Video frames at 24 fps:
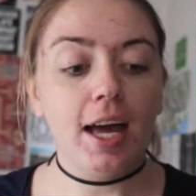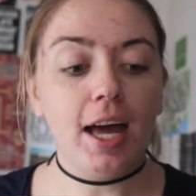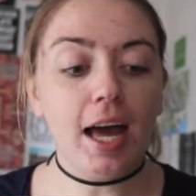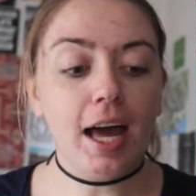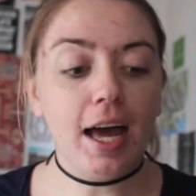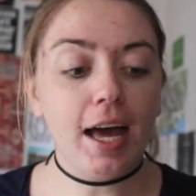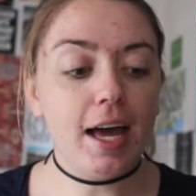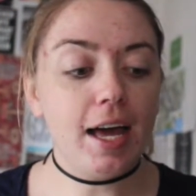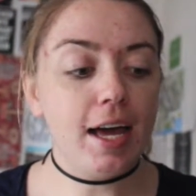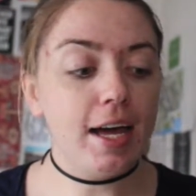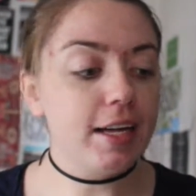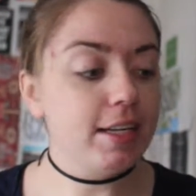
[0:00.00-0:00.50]

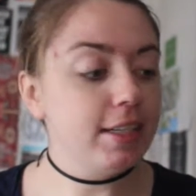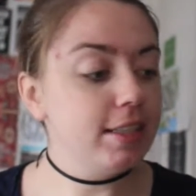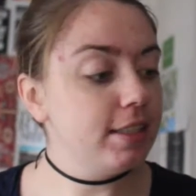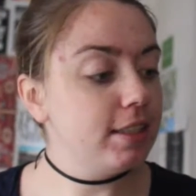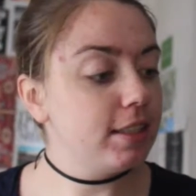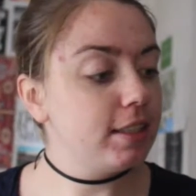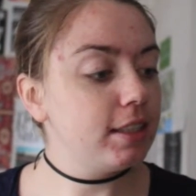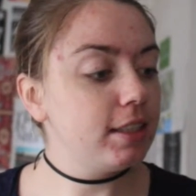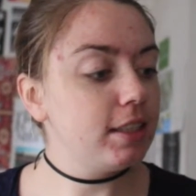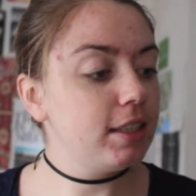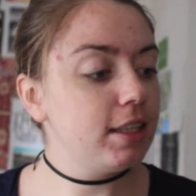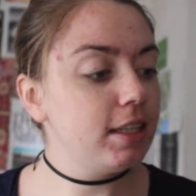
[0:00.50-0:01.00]

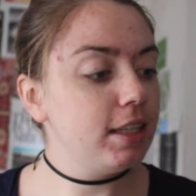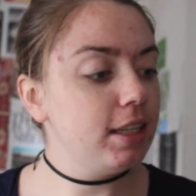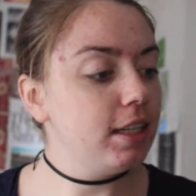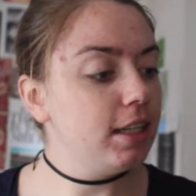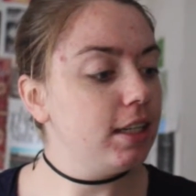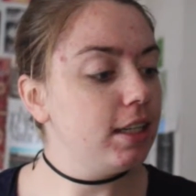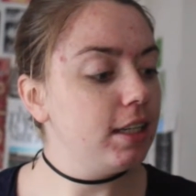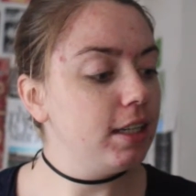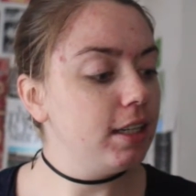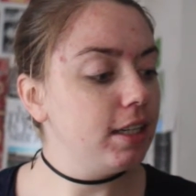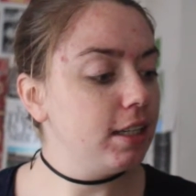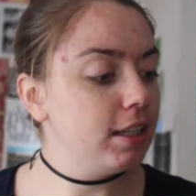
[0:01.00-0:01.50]
and
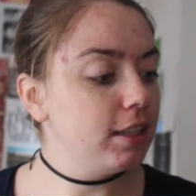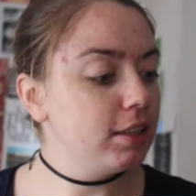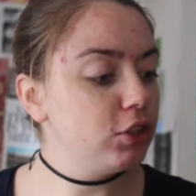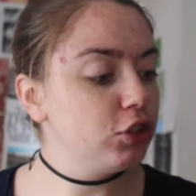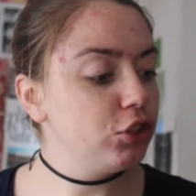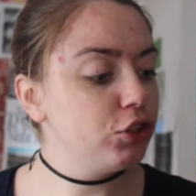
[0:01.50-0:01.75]
the